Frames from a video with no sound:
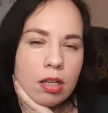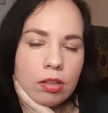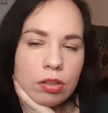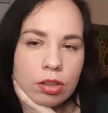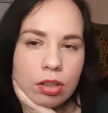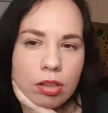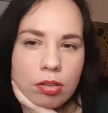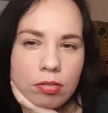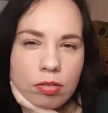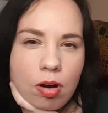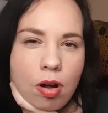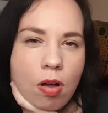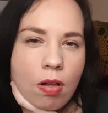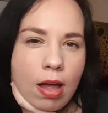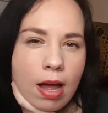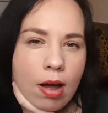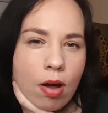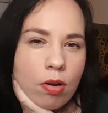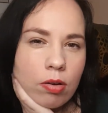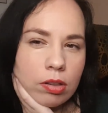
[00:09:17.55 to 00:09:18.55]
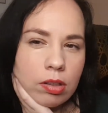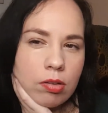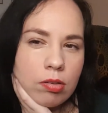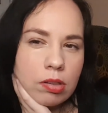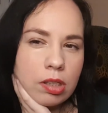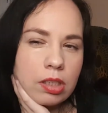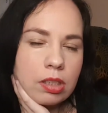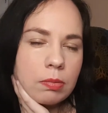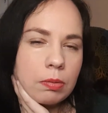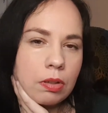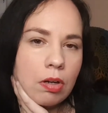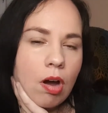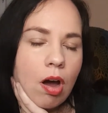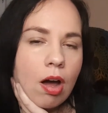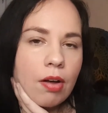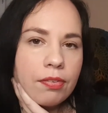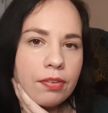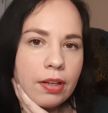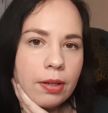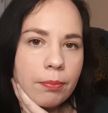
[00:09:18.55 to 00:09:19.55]
I'm just gonna roll out and go get some
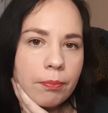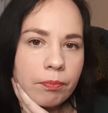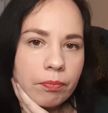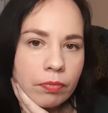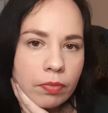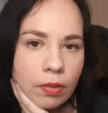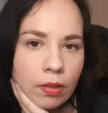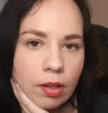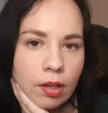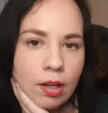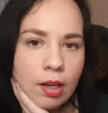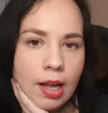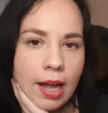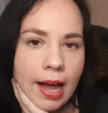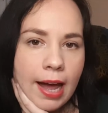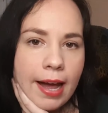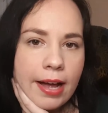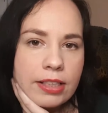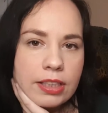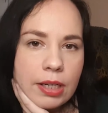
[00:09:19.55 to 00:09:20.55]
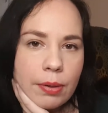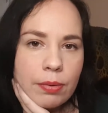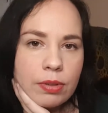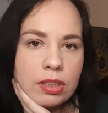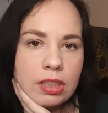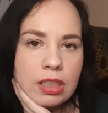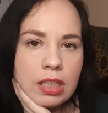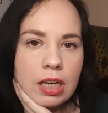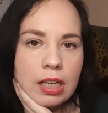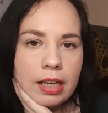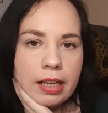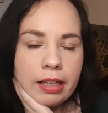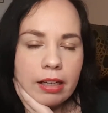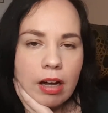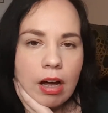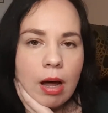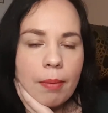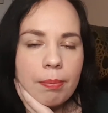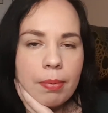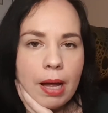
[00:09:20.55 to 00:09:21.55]
coffee. As I was getting
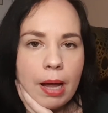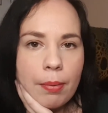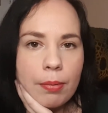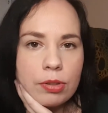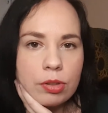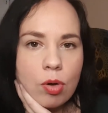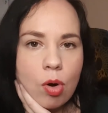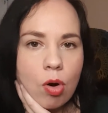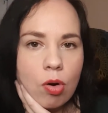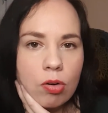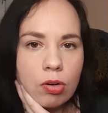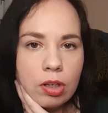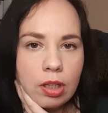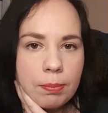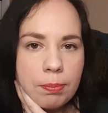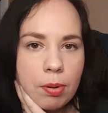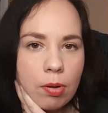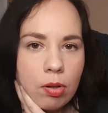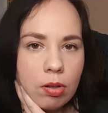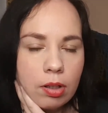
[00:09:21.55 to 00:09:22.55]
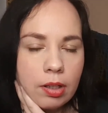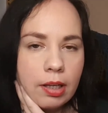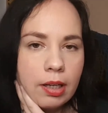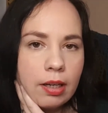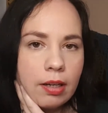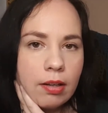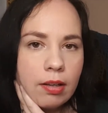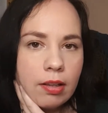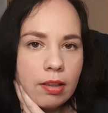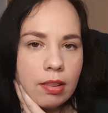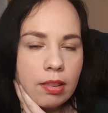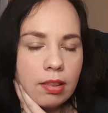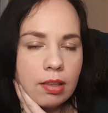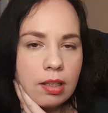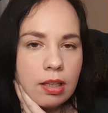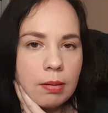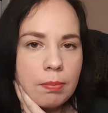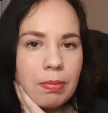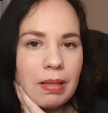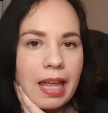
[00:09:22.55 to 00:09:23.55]
up, I was already pulling
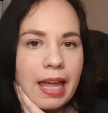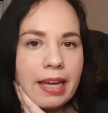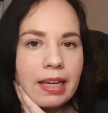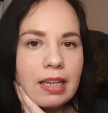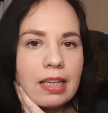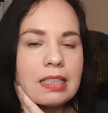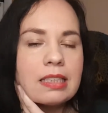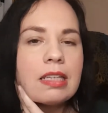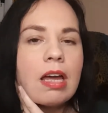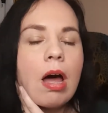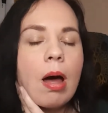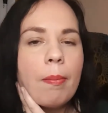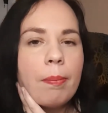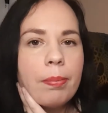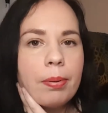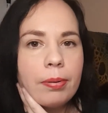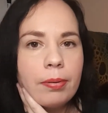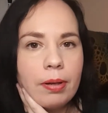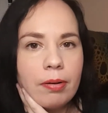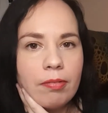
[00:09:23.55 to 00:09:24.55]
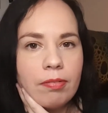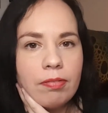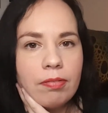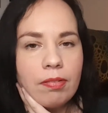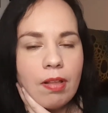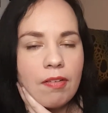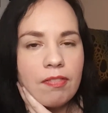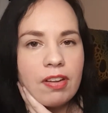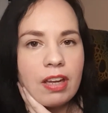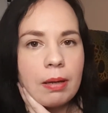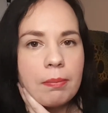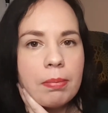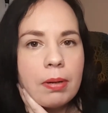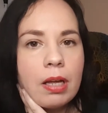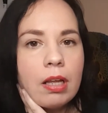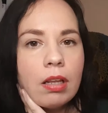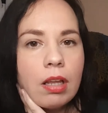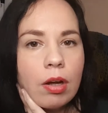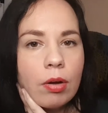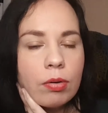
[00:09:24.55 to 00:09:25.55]
the blankets up and fluffing
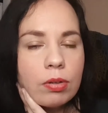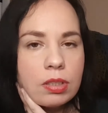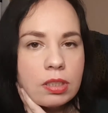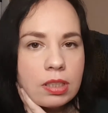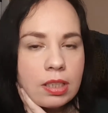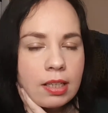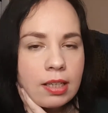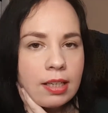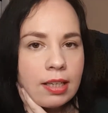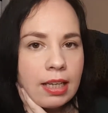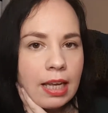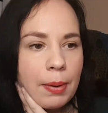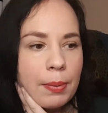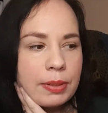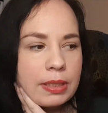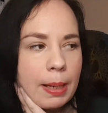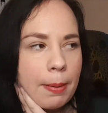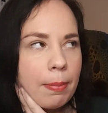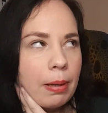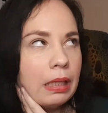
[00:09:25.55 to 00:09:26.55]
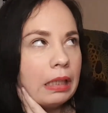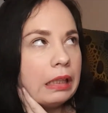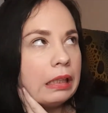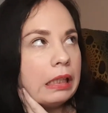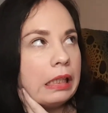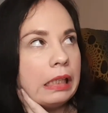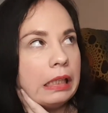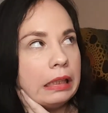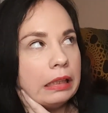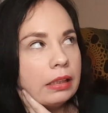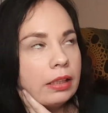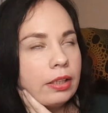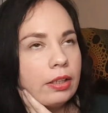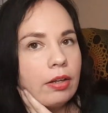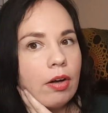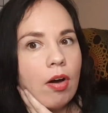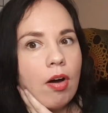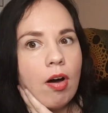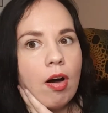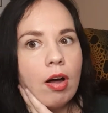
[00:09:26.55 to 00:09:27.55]
pillows. It was
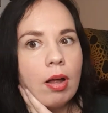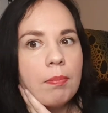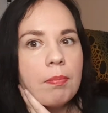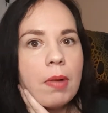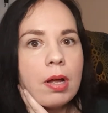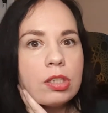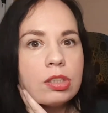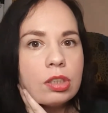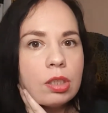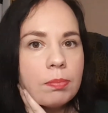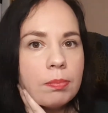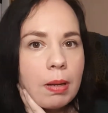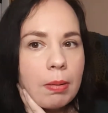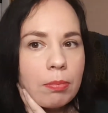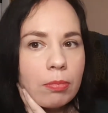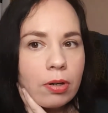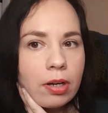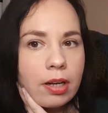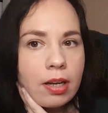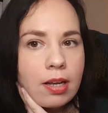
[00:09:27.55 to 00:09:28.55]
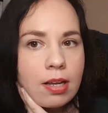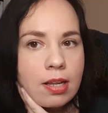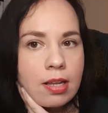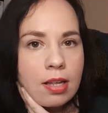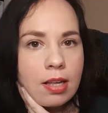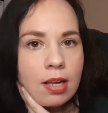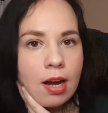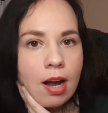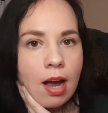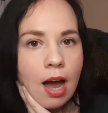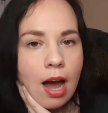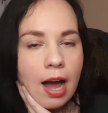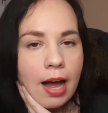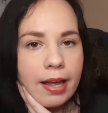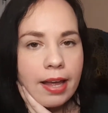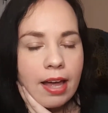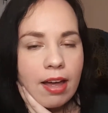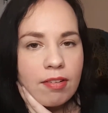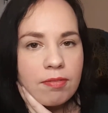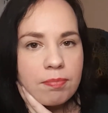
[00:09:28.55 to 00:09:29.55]
completely on muscle memory.
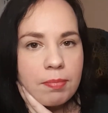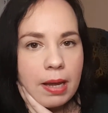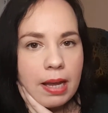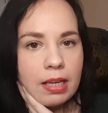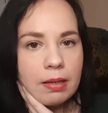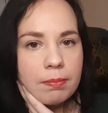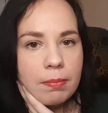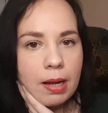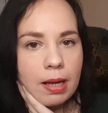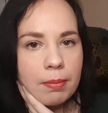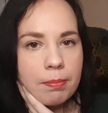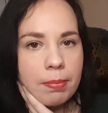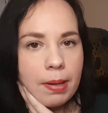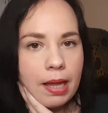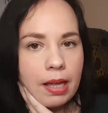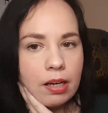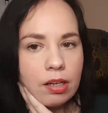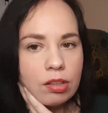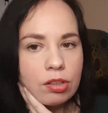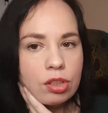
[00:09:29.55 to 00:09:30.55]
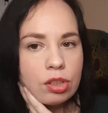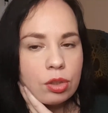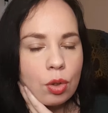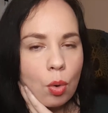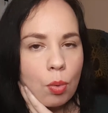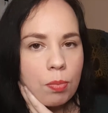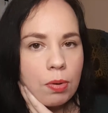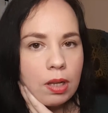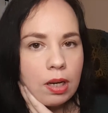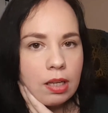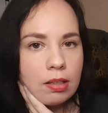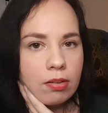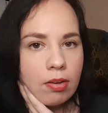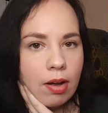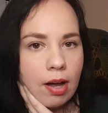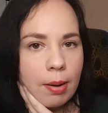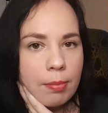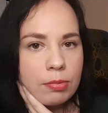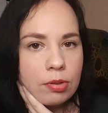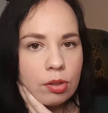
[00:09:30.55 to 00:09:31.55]
I have made my bed so many
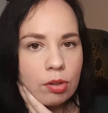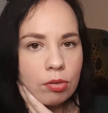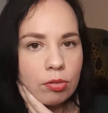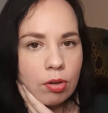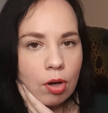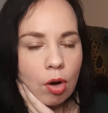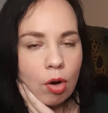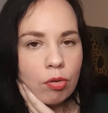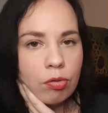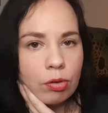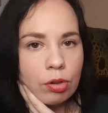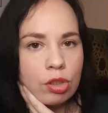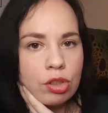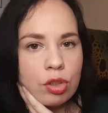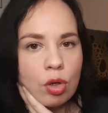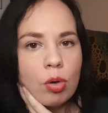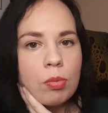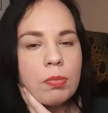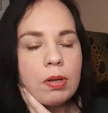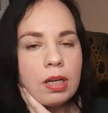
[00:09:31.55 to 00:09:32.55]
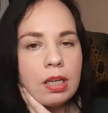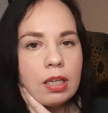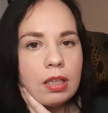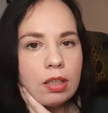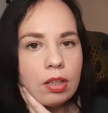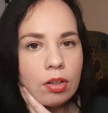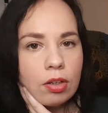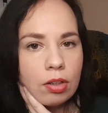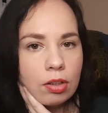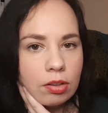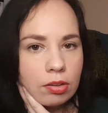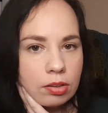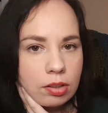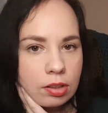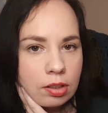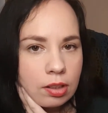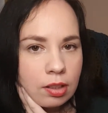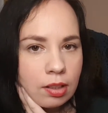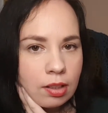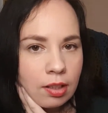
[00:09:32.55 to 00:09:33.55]
times in a row for so many
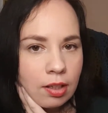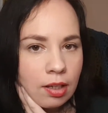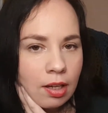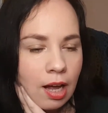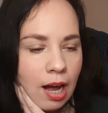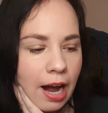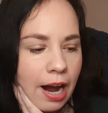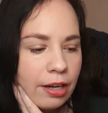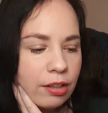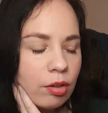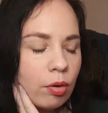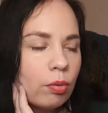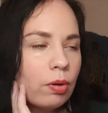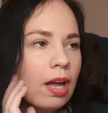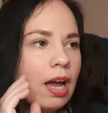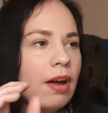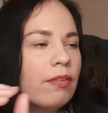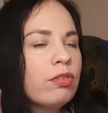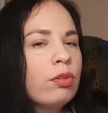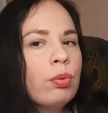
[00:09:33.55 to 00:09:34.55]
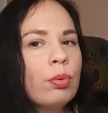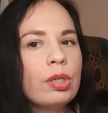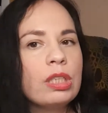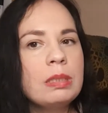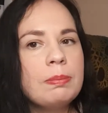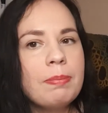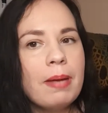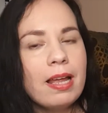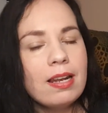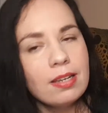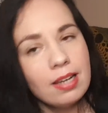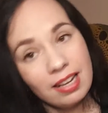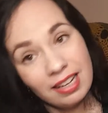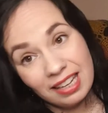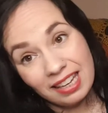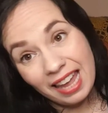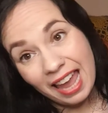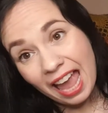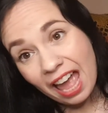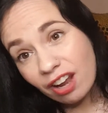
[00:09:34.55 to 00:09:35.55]
years, I don't have to expend
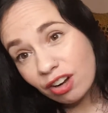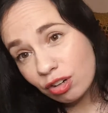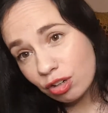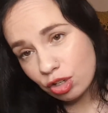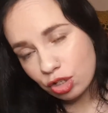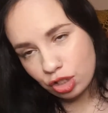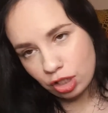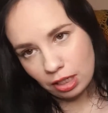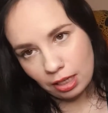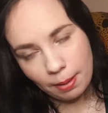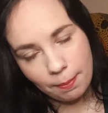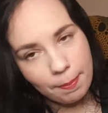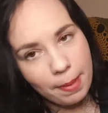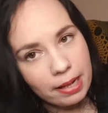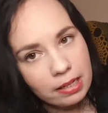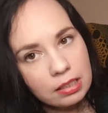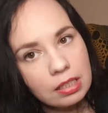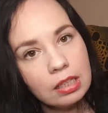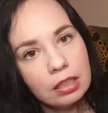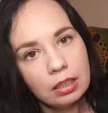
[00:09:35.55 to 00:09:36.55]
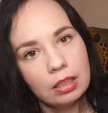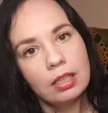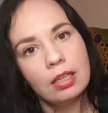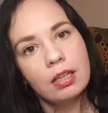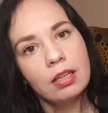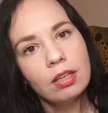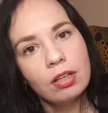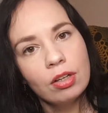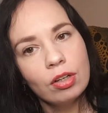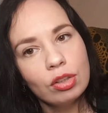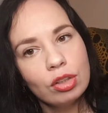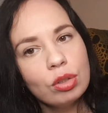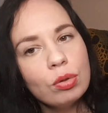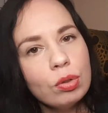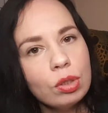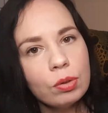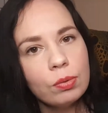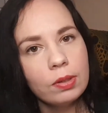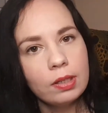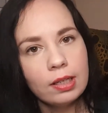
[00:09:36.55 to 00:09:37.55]
any energy mentally to
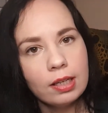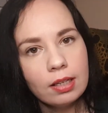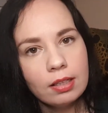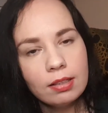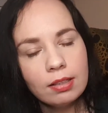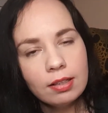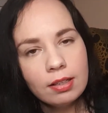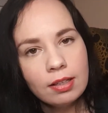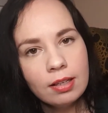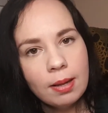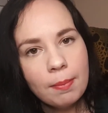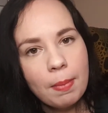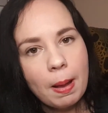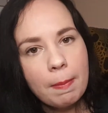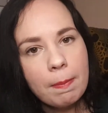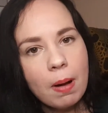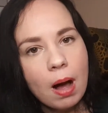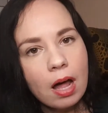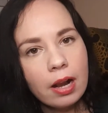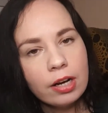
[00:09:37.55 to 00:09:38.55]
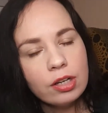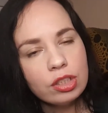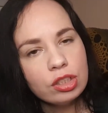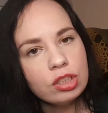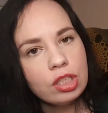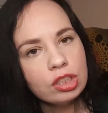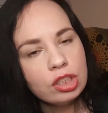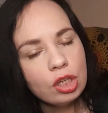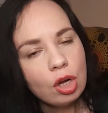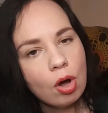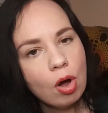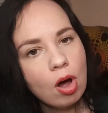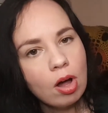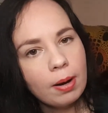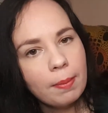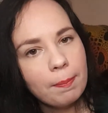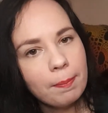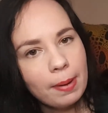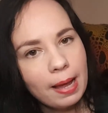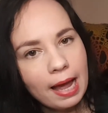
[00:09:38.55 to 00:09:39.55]
doing it. My body just does it
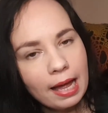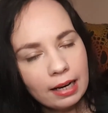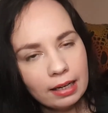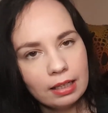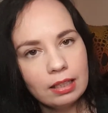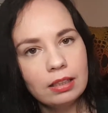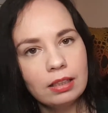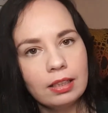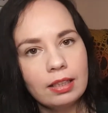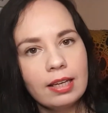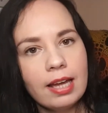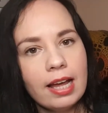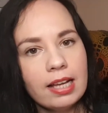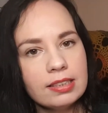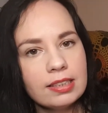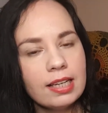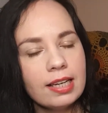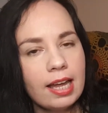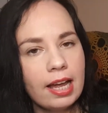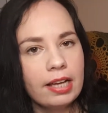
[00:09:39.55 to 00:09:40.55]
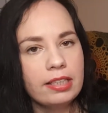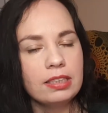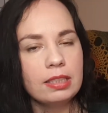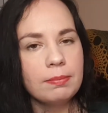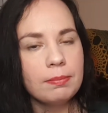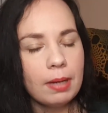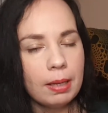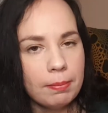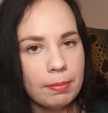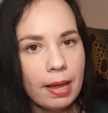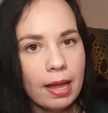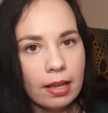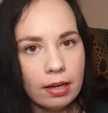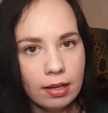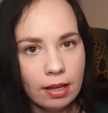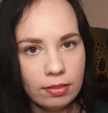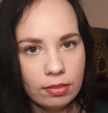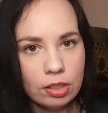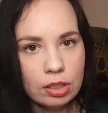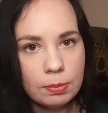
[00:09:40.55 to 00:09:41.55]
automatically as I exit my bed
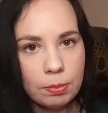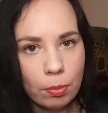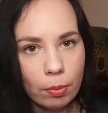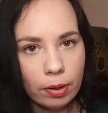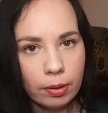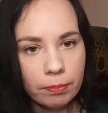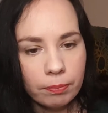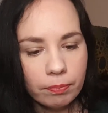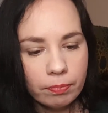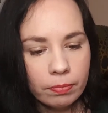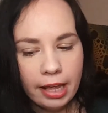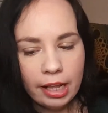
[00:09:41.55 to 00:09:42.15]
at this point.